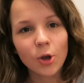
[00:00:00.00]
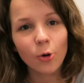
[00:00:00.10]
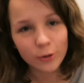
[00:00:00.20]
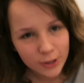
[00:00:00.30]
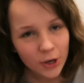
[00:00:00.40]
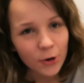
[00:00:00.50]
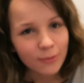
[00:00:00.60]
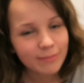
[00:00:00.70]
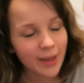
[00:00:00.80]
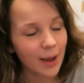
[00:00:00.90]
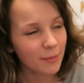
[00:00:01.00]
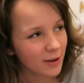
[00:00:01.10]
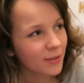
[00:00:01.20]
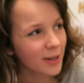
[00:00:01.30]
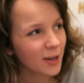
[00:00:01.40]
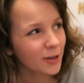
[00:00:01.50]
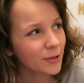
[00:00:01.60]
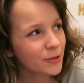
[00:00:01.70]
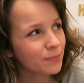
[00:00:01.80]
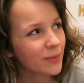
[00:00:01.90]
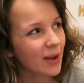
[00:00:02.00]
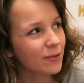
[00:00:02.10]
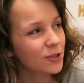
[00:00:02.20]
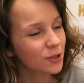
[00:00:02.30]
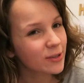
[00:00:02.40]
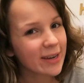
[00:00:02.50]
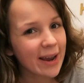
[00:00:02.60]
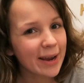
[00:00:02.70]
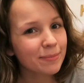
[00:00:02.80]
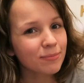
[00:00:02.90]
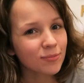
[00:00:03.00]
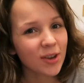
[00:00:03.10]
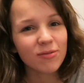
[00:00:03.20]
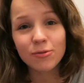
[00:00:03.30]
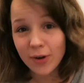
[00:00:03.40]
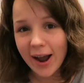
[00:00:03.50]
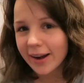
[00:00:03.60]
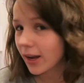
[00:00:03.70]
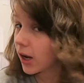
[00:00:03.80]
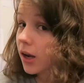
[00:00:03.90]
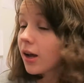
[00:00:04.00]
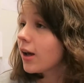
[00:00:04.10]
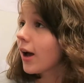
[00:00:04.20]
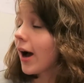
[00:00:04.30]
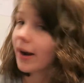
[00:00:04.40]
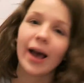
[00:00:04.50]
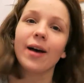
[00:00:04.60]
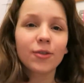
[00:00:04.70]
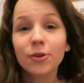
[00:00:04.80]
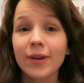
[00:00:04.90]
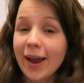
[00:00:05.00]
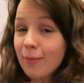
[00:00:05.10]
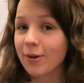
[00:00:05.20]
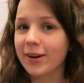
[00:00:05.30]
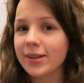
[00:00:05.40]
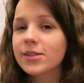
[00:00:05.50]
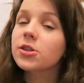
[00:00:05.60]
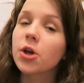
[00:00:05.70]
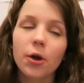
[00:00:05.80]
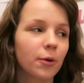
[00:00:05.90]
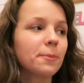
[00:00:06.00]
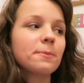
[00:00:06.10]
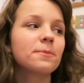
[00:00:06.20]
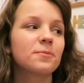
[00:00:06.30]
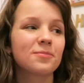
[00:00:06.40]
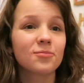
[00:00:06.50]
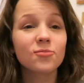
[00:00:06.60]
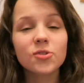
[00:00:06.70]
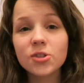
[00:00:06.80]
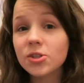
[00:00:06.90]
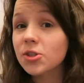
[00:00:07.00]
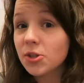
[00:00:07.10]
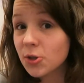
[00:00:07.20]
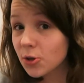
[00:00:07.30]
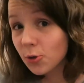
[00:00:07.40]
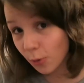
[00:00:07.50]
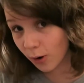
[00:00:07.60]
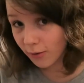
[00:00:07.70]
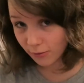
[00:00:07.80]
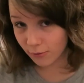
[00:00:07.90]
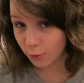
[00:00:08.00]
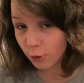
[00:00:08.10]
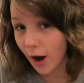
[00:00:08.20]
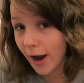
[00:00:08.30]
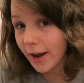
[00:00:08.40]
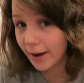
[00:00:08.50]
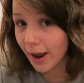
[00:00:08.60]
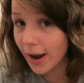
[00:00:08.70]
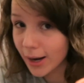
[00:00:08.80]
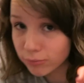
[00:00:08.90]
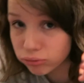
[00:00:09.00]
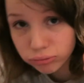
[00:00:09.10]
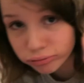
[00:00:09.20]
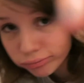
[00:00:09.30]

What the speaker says: Also, I make videos every Tuesday and every Friday, and I have a new camera, so see you on Friday!